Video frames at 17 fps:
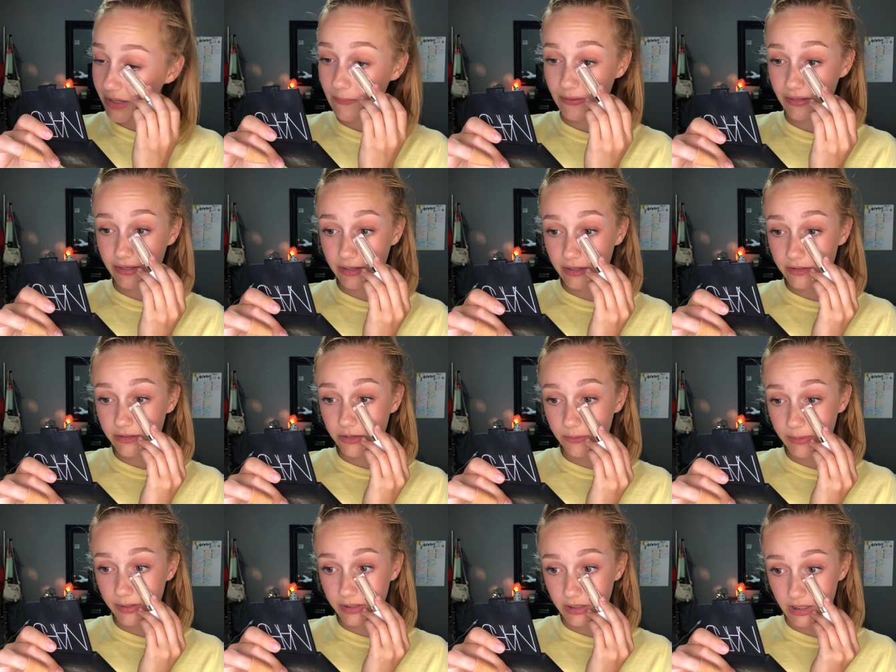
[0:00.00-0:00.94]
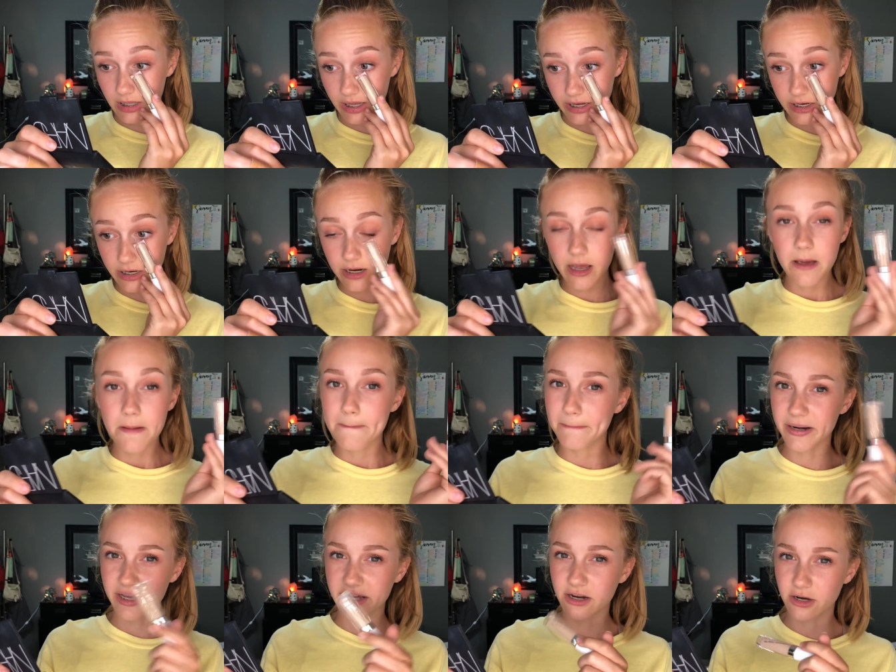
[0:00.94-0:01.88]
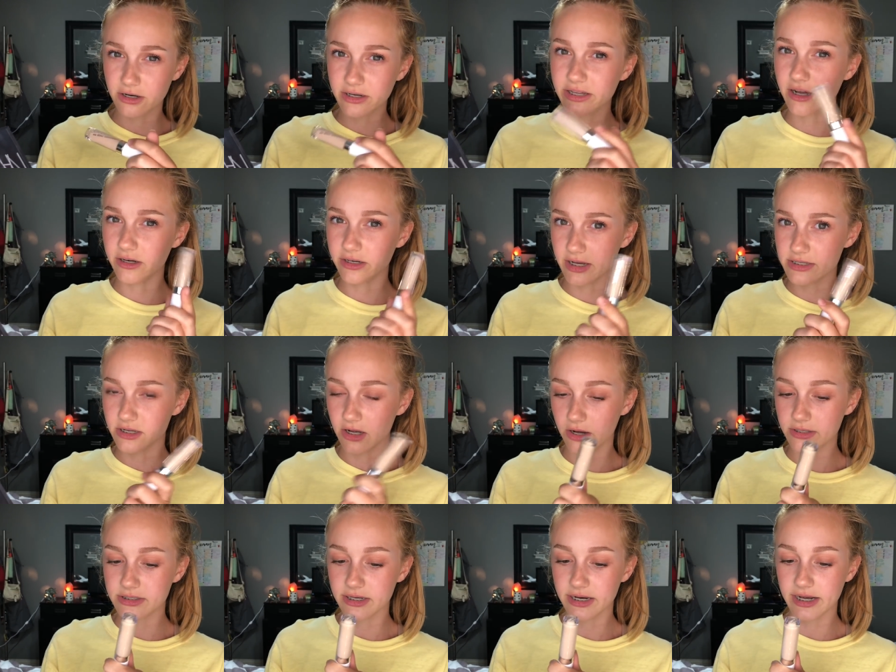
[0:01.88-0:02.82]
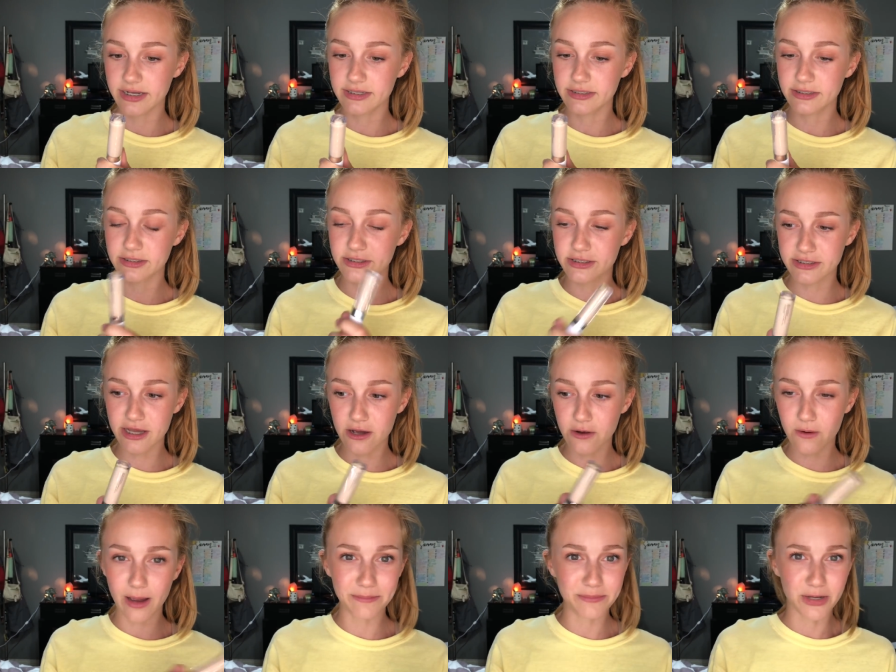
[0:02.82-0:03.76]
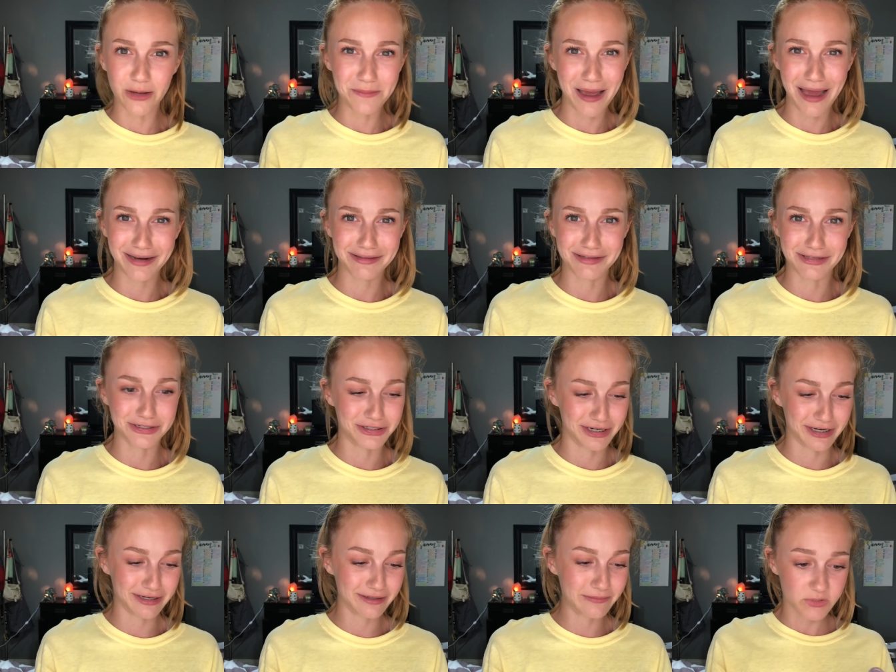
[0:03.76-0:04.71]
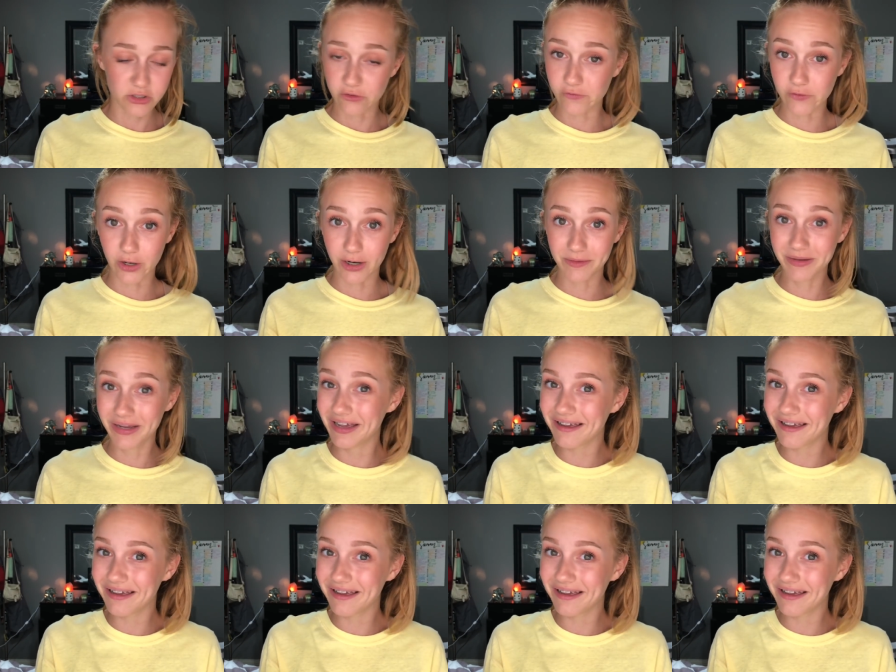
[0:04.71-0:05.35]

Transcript: maybe a little bit light, but I heard it does oxidize, so I'm not mad at the shade so far.